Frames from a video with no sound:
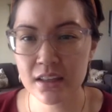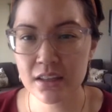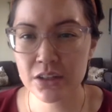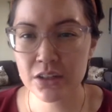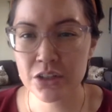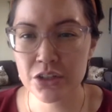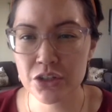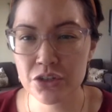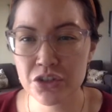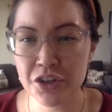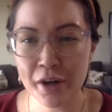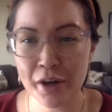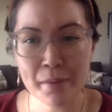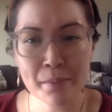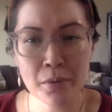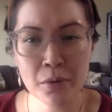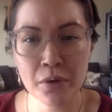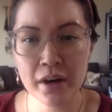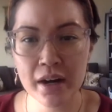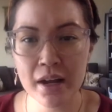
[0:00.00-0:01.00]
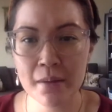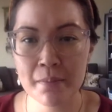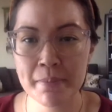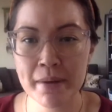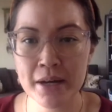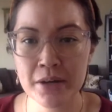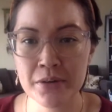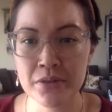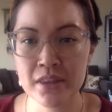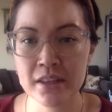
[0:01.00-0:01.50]
Could you share more
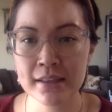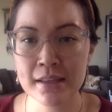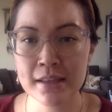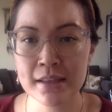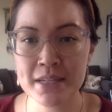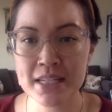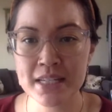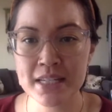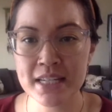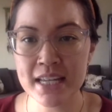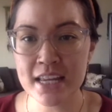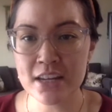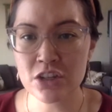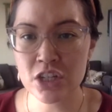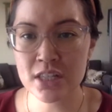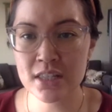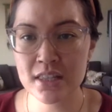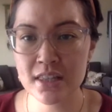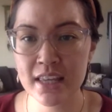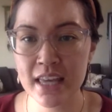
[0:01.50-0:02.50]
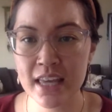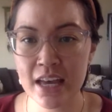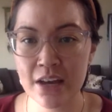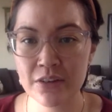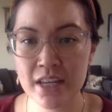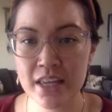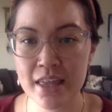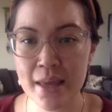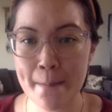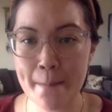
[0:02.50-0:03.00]
about the limitations in the
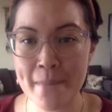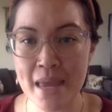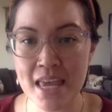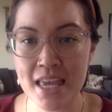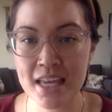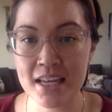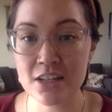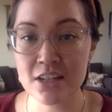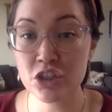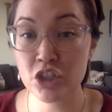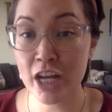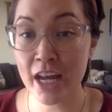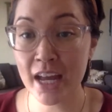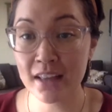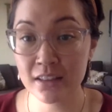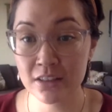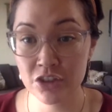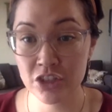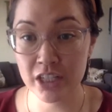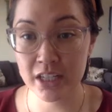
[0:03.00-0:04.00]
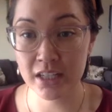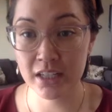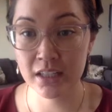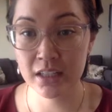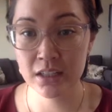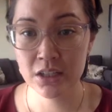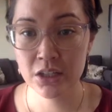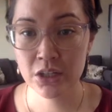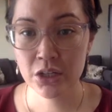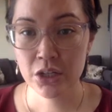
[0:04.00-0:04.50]
county that make it
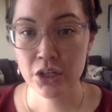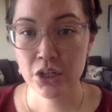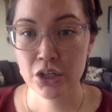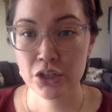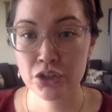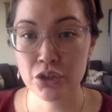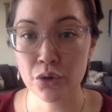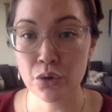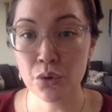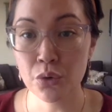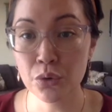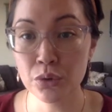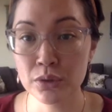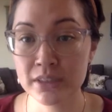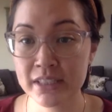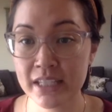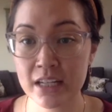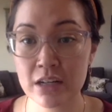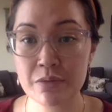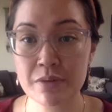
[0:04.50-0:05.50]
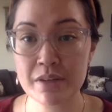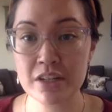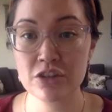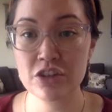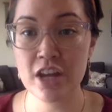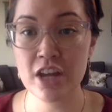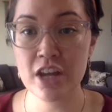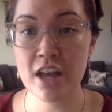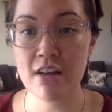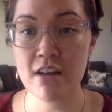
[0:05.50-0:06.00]
challenging to hold Santa Rita
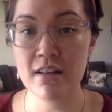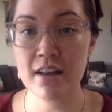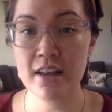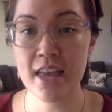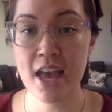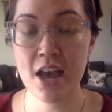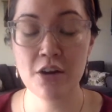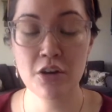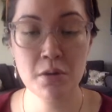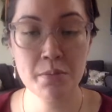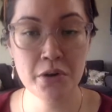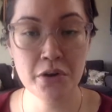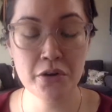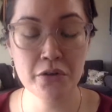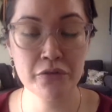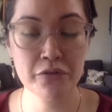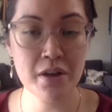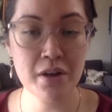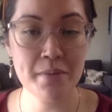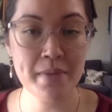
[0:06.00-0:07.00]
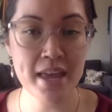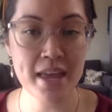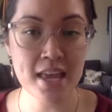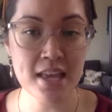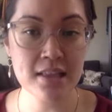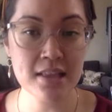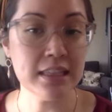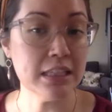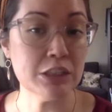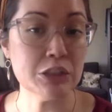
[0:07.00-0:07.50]
Jail accountable from
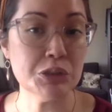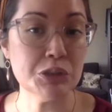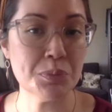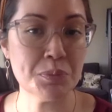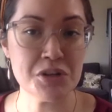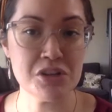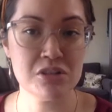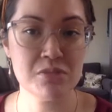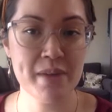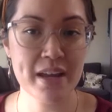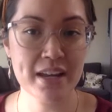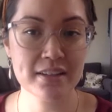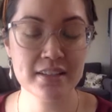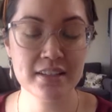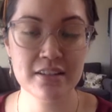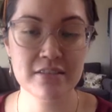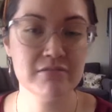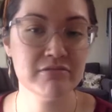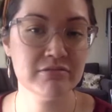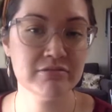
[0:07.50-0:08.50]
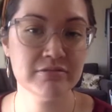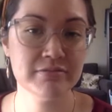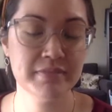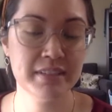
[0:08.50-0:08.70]
a legal perspective?